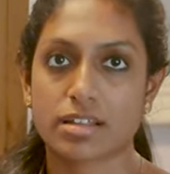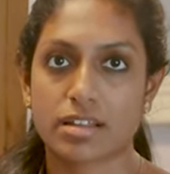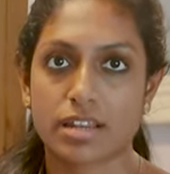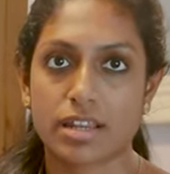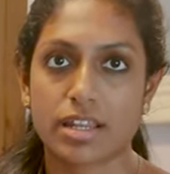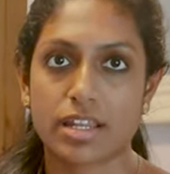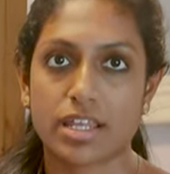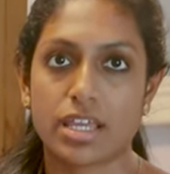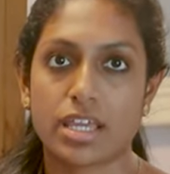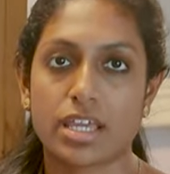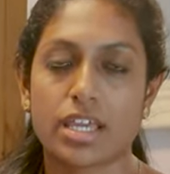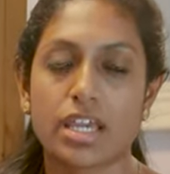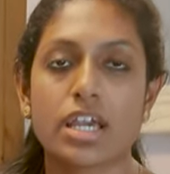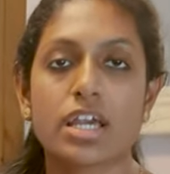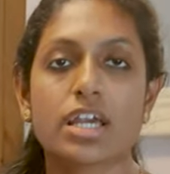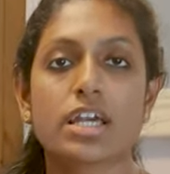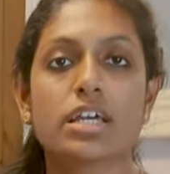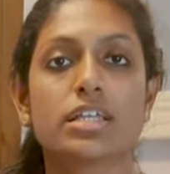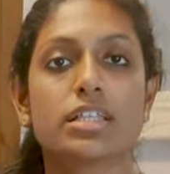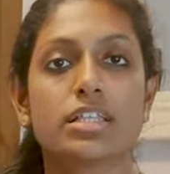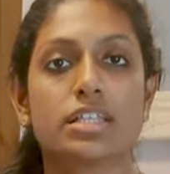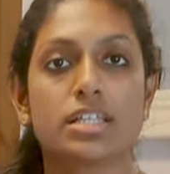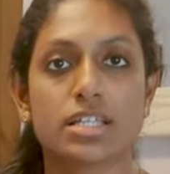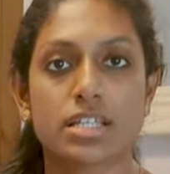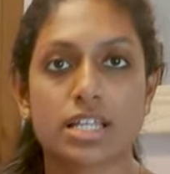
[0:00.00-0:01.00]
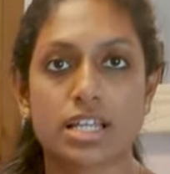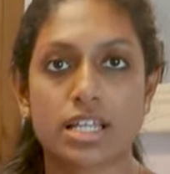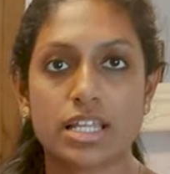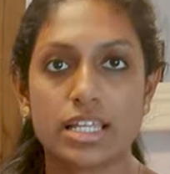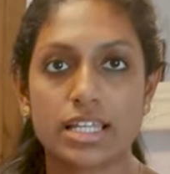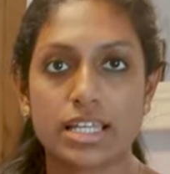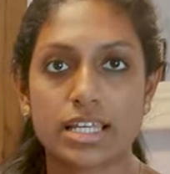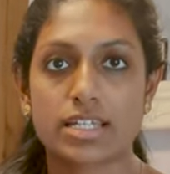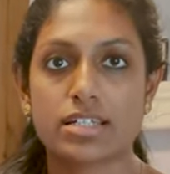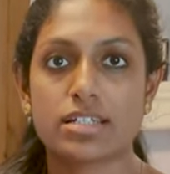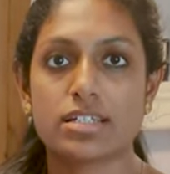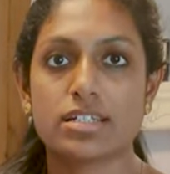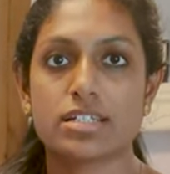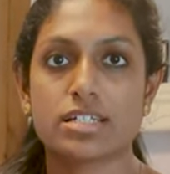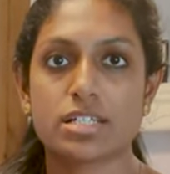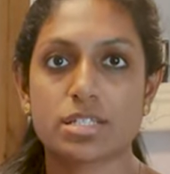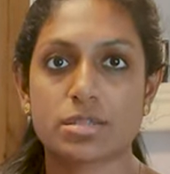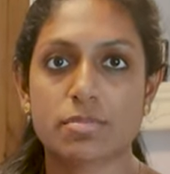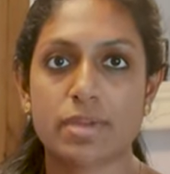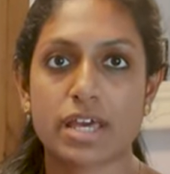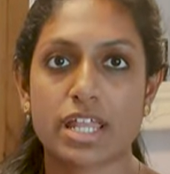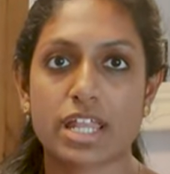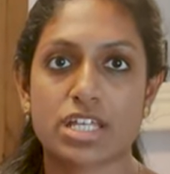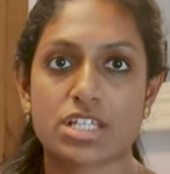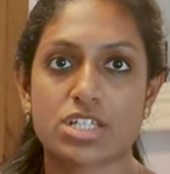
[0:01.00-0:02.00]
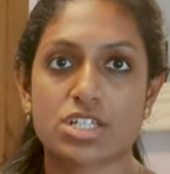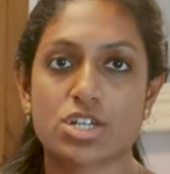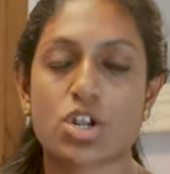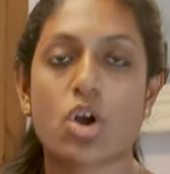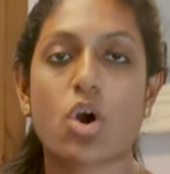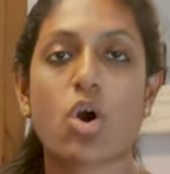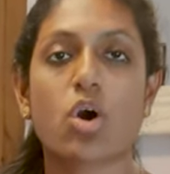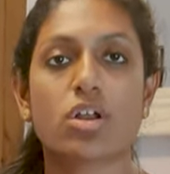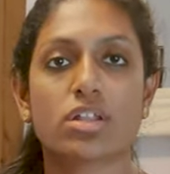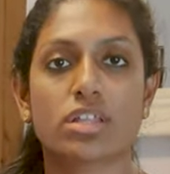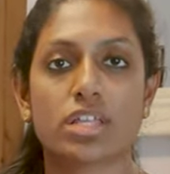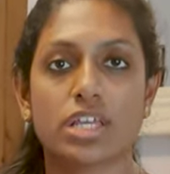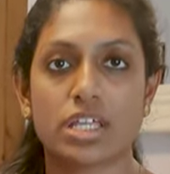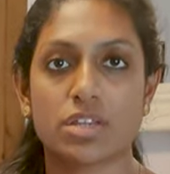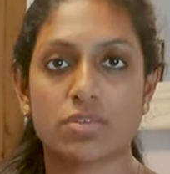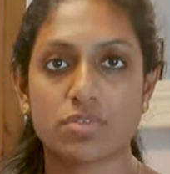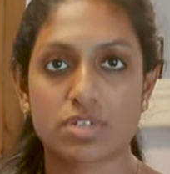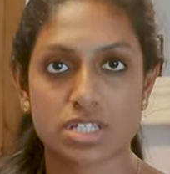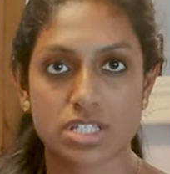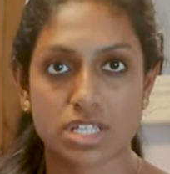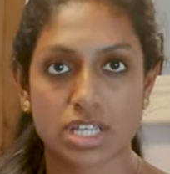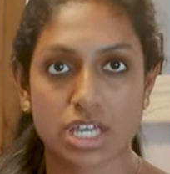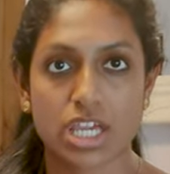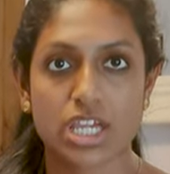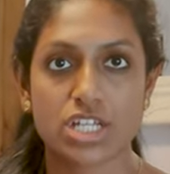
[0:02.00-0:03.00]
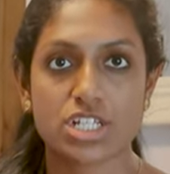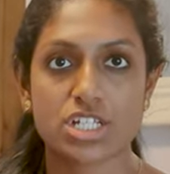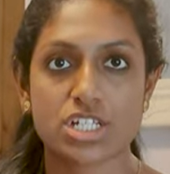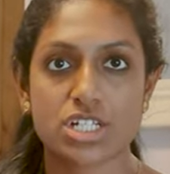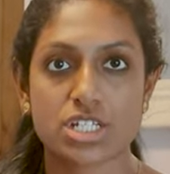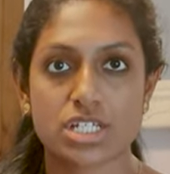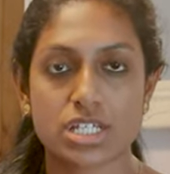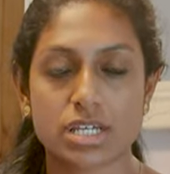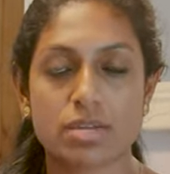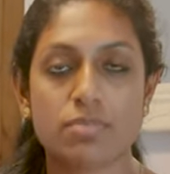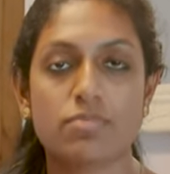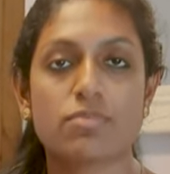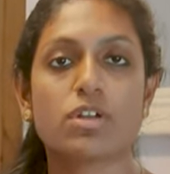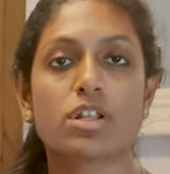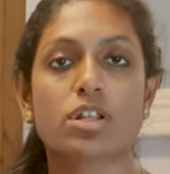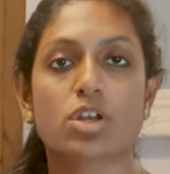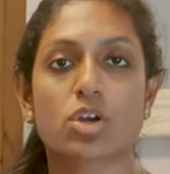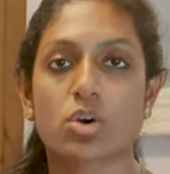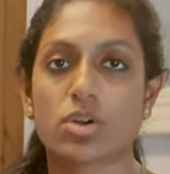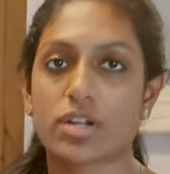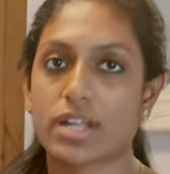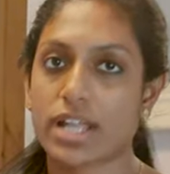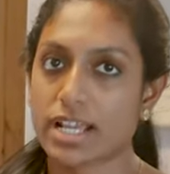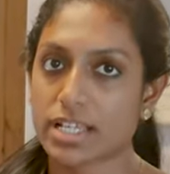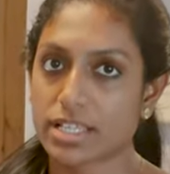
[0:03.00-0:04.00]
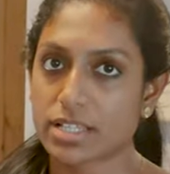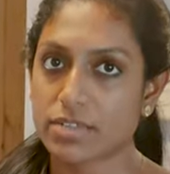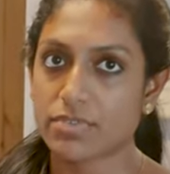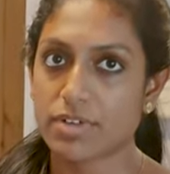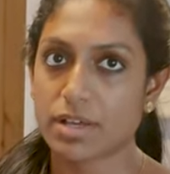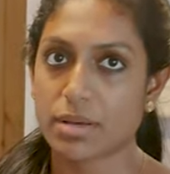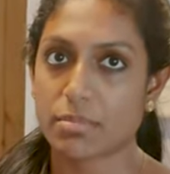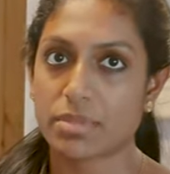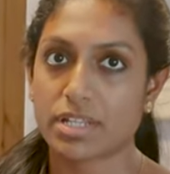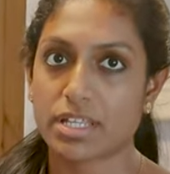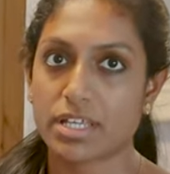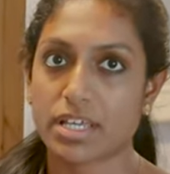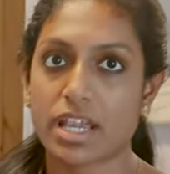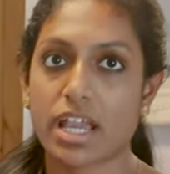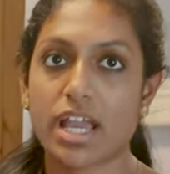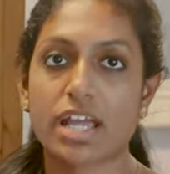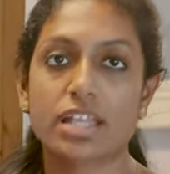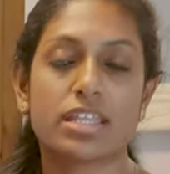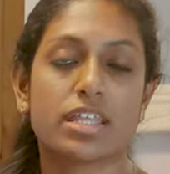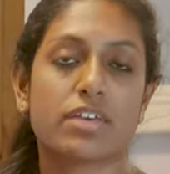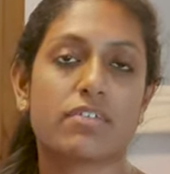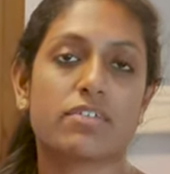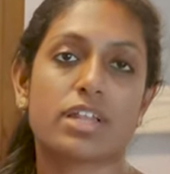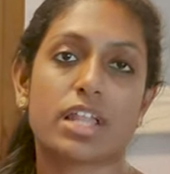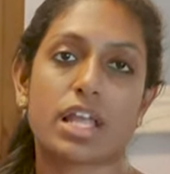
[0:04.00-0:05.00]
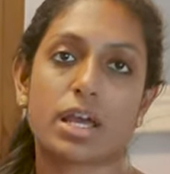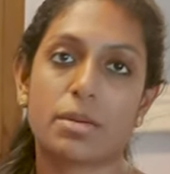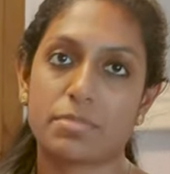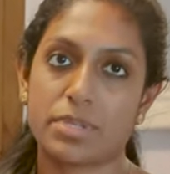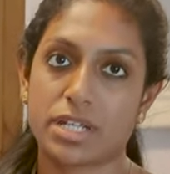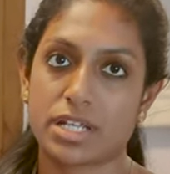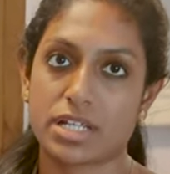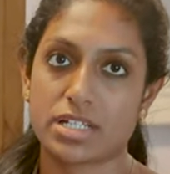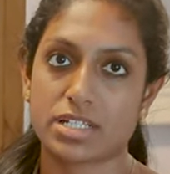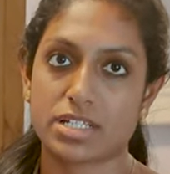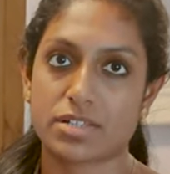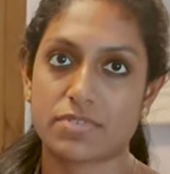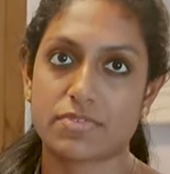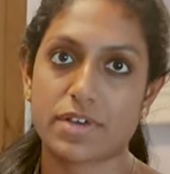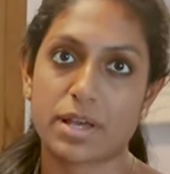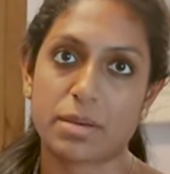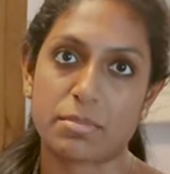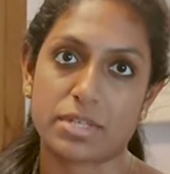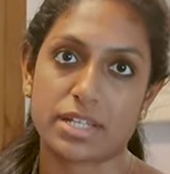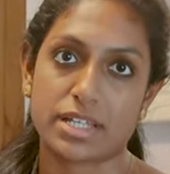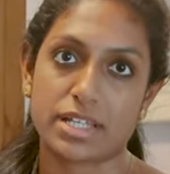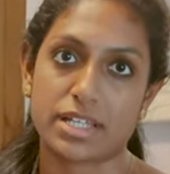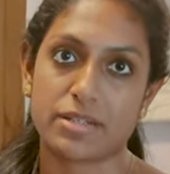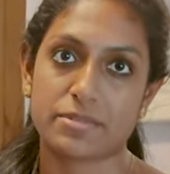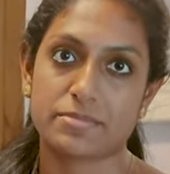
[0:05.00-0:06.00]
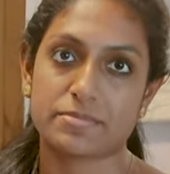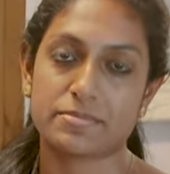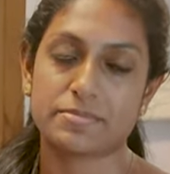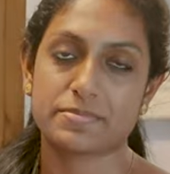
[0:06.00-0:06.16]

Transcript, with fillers: ready the clinical nurse manager or the investigation team will contact the family and they will update the family